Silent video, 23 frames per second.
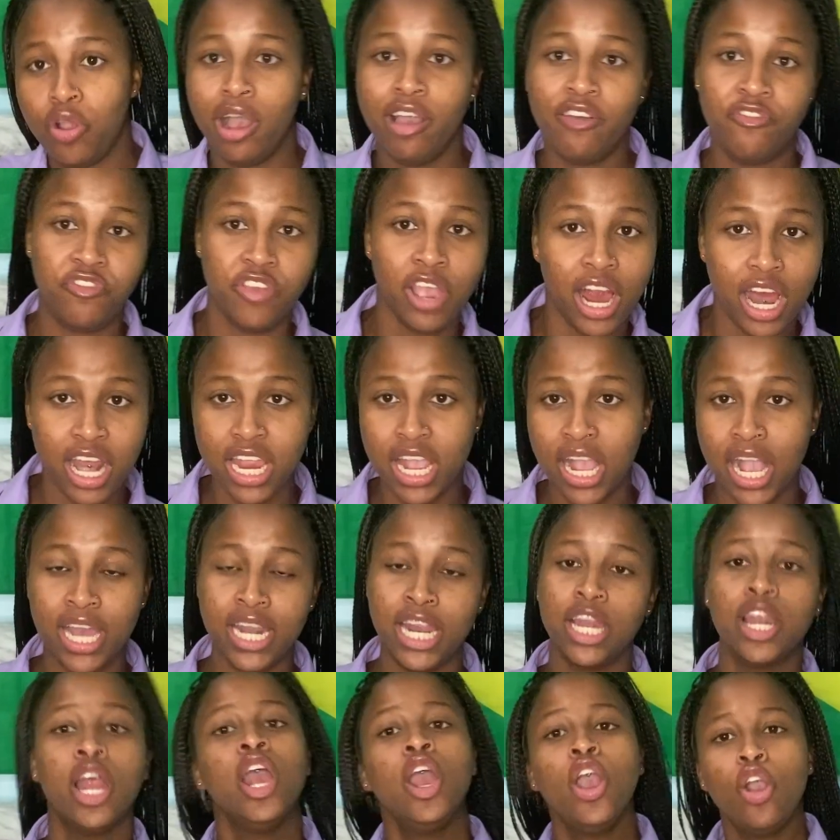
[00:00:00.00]
for her yard and
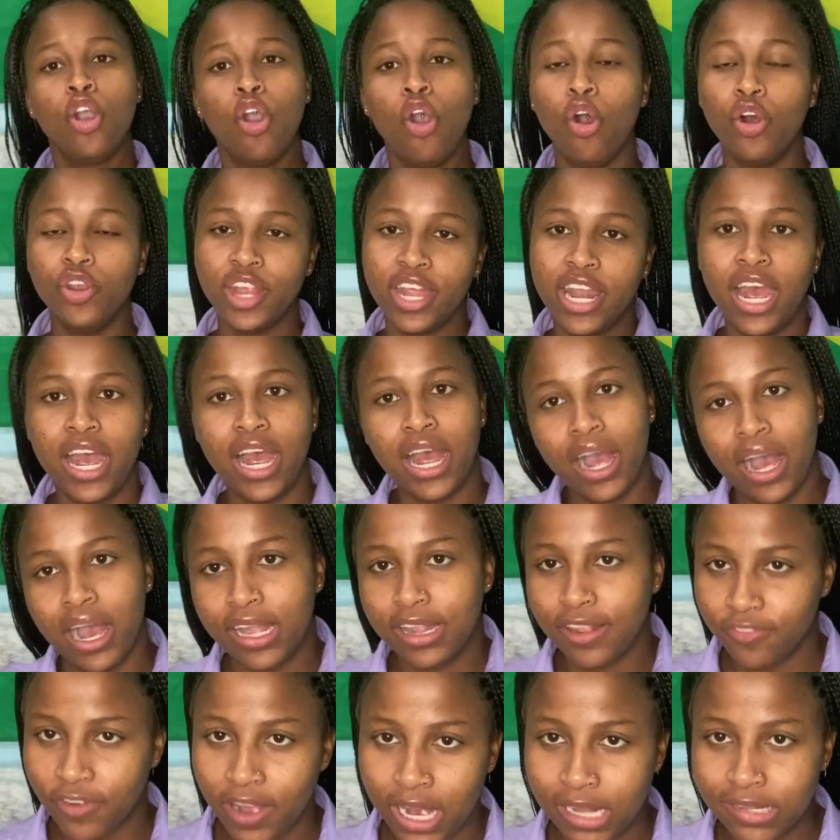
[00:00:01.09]
cut the horse
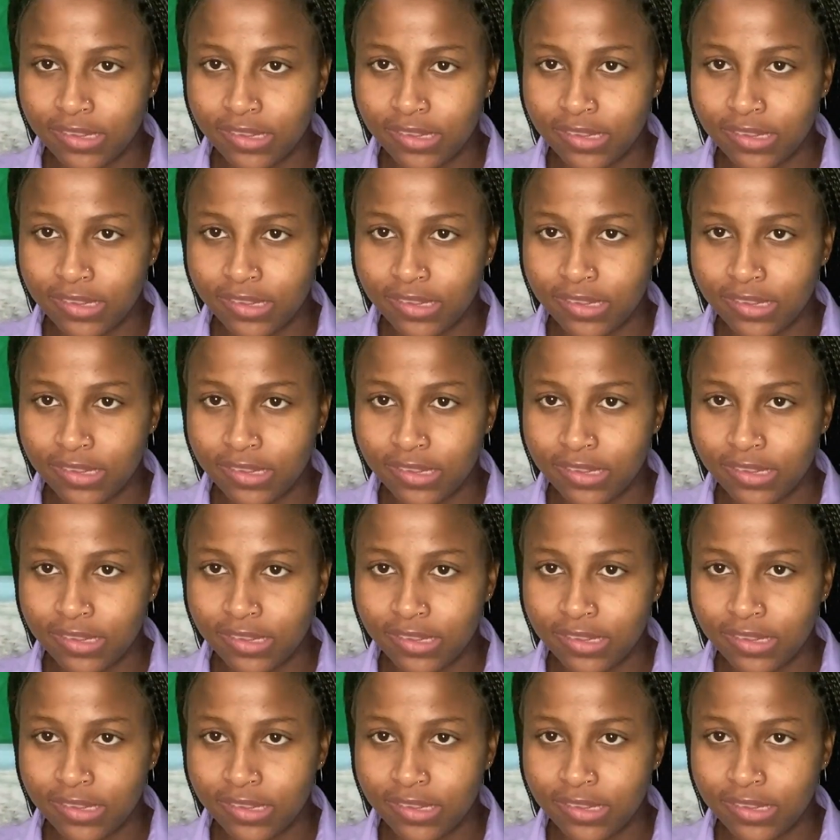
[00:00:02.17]
fat.